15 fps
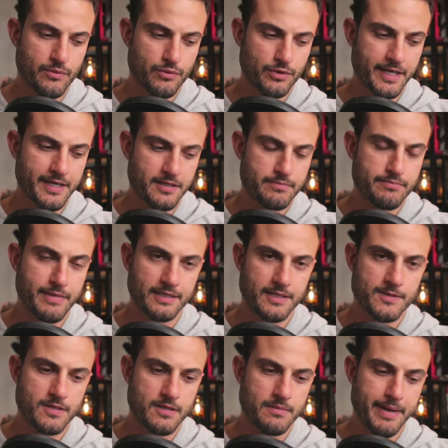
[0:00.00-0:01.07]
related mainly
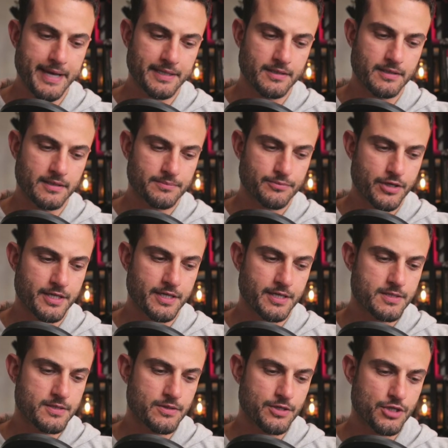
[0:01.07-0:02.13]
to the beta
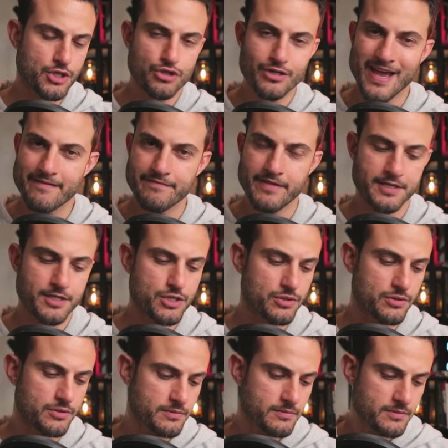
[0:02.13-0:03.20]
product. So you shouldn't have that issue.